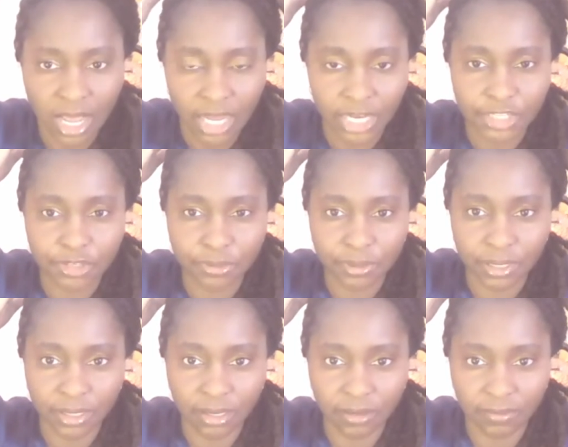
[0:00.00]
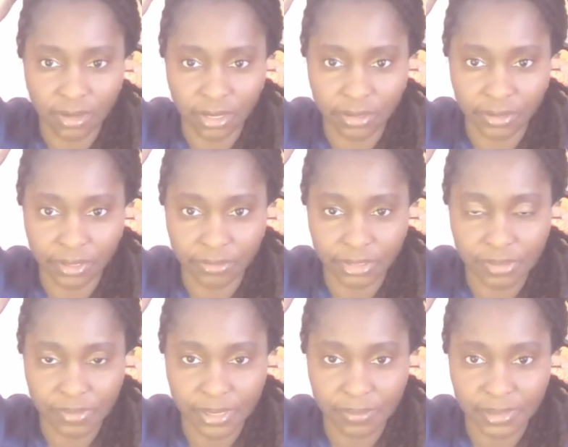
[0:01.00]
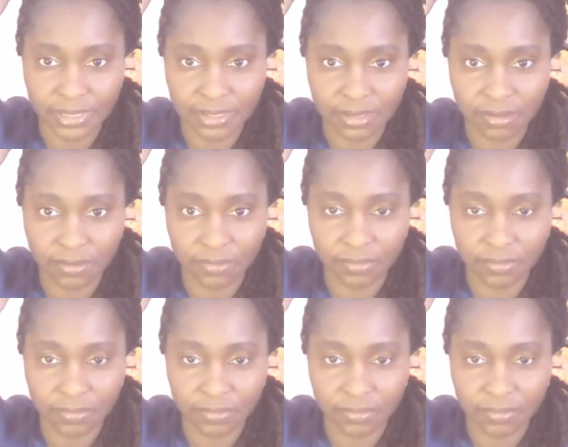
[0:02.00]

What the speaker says: I truly love, honor, and respect myself.